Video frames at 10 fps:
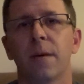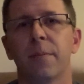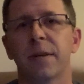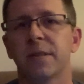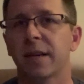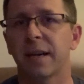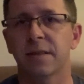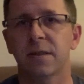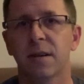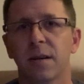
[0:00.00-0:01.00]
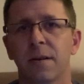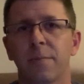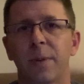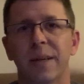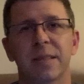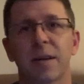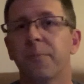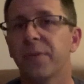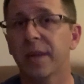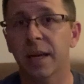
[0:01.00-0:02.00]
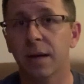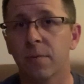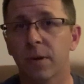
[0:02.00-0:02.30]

My son got stung by something.